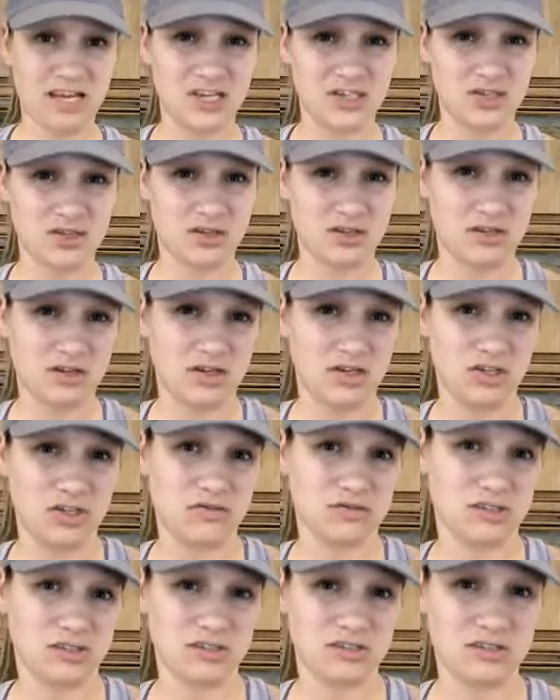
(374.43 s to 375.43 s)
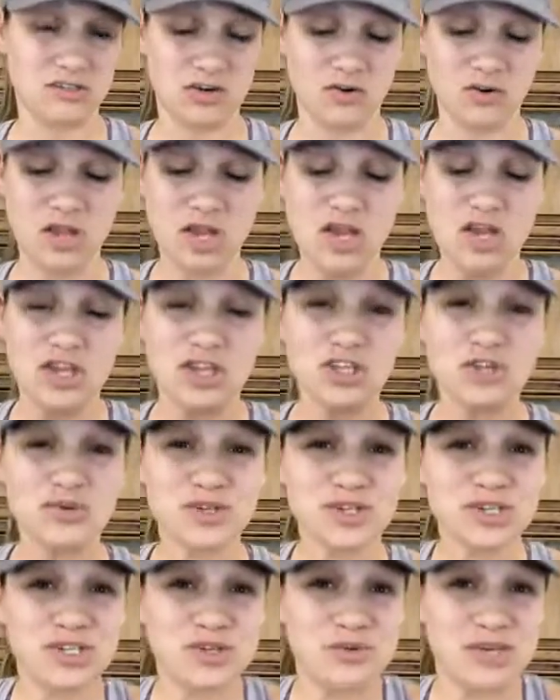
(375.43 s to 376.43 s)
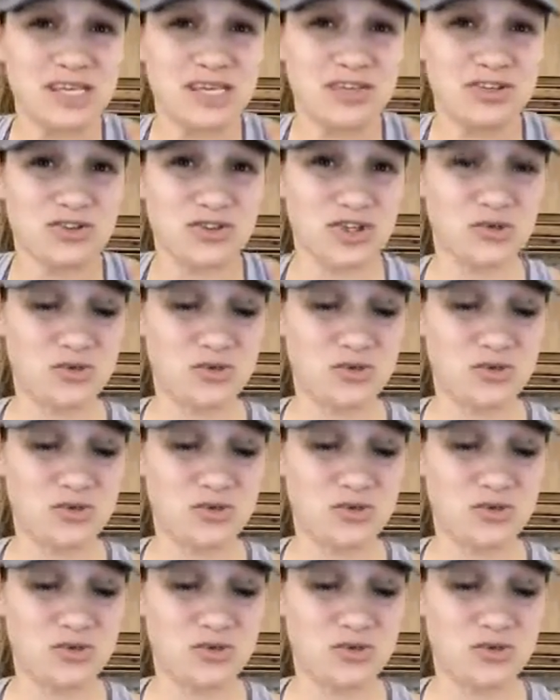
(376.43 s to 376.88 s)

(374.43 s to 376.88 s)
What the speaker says: I just turn it on and use it. So you can do either.